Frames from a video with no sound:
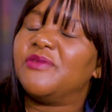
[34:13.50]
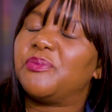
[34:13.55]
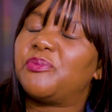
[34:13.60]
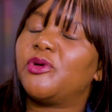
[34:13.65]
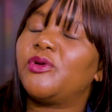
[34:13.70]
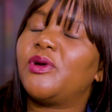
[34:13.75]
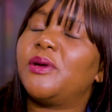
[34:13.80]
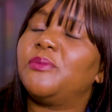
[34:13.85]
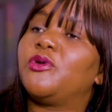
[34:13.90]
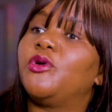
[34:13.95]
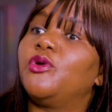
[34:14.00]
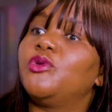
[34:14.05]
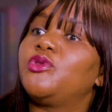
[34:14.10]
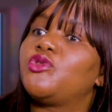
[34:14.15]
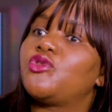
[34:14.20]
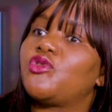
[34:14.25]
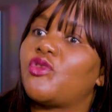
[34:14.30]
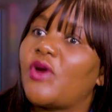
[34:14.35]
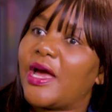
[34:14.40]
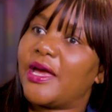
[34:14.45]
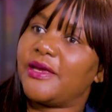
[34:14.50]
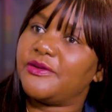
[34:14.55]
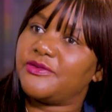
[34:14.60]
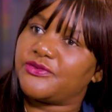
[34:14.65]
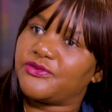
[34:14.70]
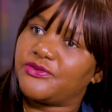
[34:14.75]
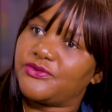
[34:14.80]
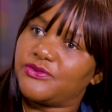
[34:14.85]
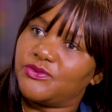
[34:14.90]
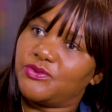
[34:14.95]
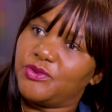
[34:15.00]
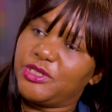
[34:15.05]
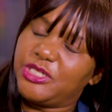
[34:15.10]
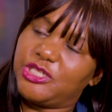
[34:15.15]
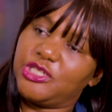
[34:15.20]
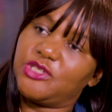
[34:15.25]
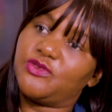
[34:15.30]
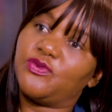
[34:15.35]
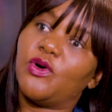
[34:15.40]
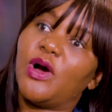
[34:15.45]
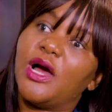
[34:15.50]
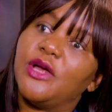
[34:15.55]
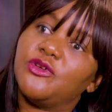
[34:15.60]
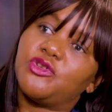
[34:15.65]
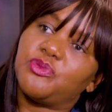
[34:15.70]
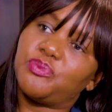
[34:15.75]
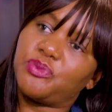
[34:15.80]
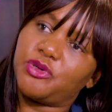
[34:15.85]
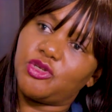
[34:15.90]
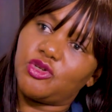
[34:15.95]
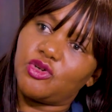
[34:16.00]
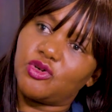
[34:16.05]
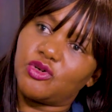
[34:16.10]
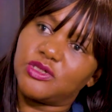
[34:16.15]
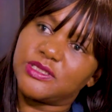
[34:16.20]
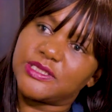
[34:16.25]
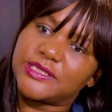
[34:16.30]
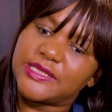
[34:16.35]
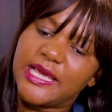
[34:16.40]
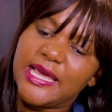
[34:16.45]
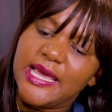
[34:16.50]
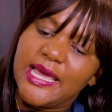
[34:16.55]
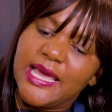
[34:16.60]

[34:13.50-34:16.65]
a program called Thrive, which is for entrepreneurs.